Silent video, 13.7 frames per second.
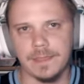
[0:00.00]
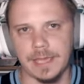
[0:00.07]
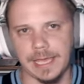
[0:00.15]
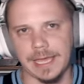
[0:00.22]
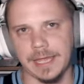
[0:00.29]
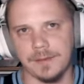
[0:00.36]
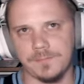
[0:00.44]

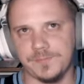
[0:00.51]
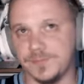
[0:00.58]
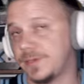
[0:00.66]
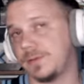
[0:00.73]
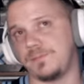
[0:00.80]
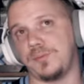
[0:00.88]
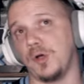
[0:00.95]
And,
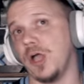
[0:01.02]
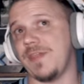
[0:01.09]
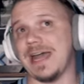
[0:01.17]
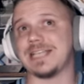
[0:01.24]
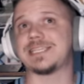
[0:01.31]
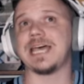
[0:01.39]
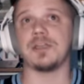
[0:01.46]
boy,
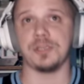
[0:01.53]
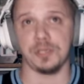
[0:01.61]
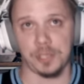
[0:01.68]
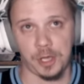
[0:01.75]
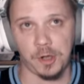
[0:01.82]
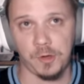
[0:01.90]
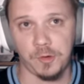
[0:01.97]
that's how you
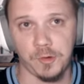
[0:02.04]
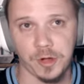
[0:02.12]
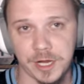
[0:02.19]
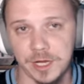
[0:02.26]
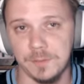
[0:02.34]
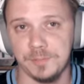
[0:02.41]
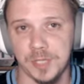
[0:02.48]
know we're
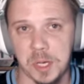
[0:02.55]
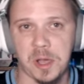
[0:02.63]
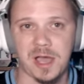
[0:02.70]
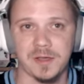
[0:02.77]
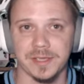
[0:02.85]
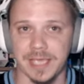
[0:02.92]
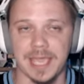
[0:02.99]
in a blowout